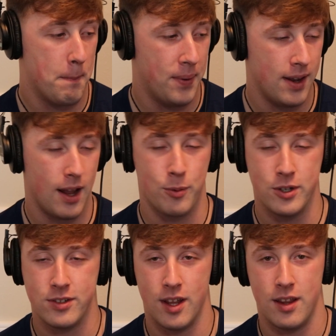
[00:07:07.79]
But I
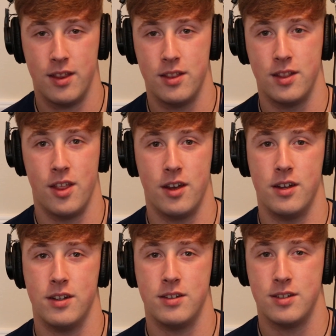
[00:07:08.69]
will say
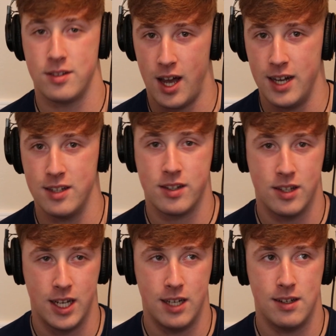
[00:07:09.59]
the design is
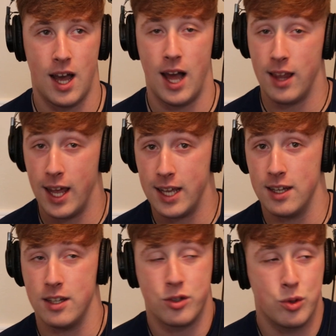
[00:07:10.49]
clean. I like
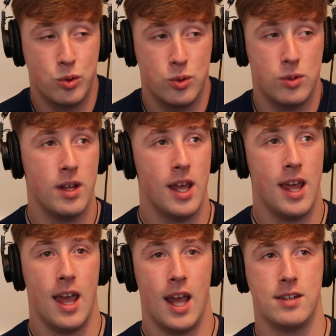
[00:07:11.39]
it. It's cool.
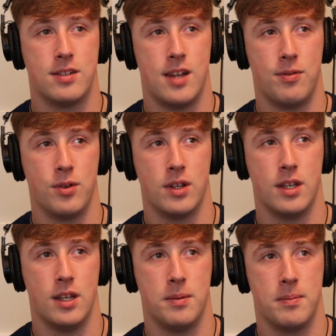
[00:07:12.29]
It's
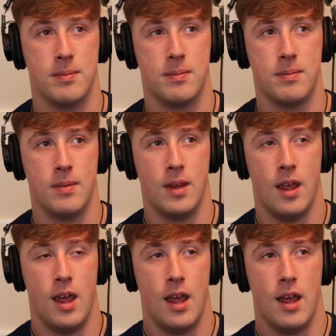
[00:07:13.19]
probably,
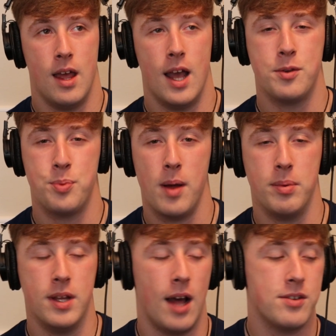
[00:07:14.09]

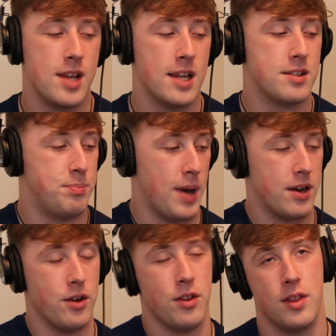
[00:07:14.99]
I'd say it's
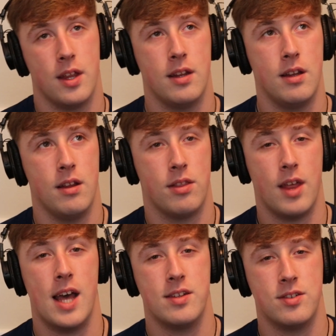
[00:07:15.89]
better than
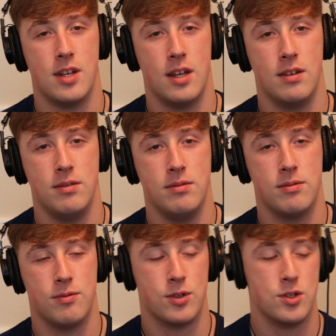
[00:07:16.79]
the S10
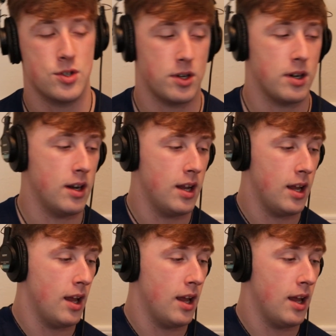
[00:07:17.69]
for sure.